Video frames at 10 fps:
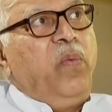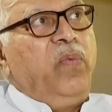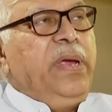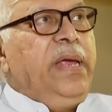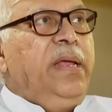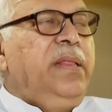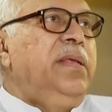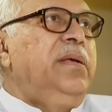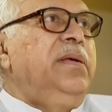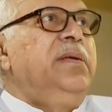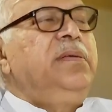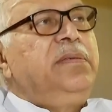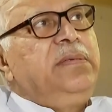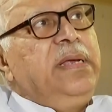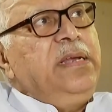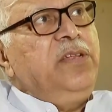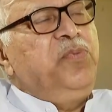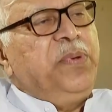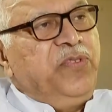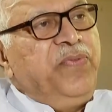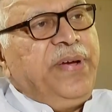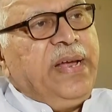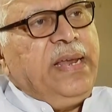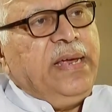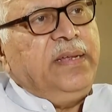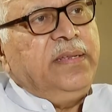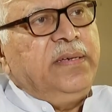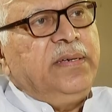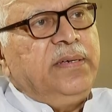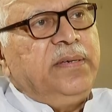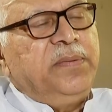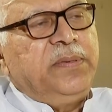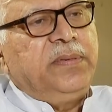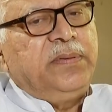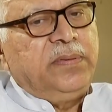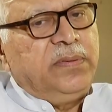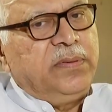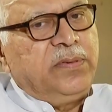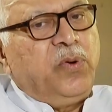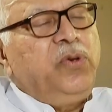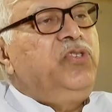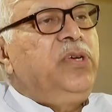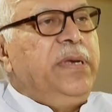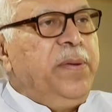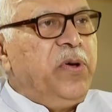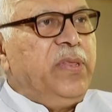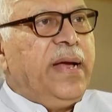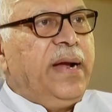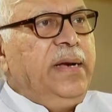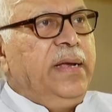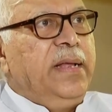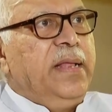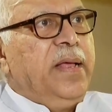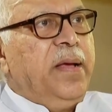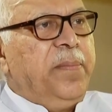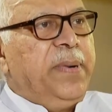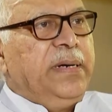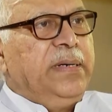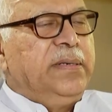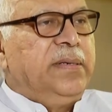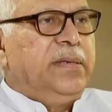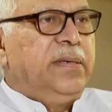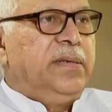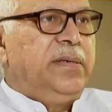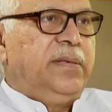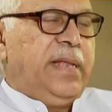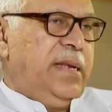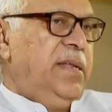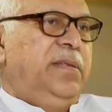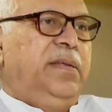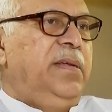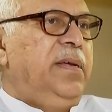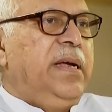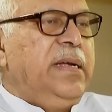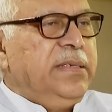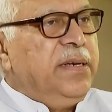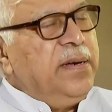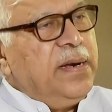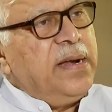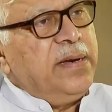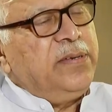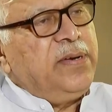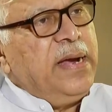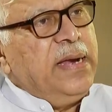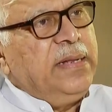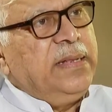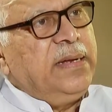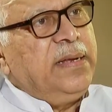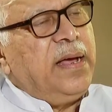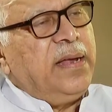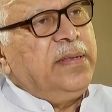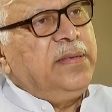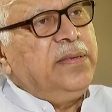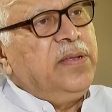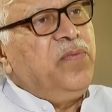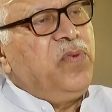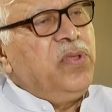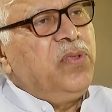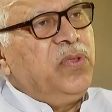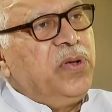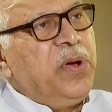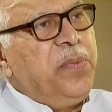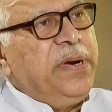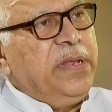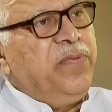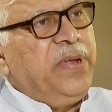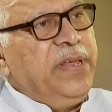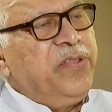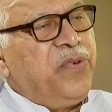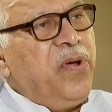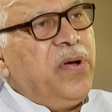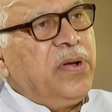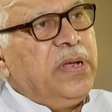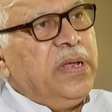We didn't specifically question him on that, but that is a general understanding that RSS influence on the government is very strong.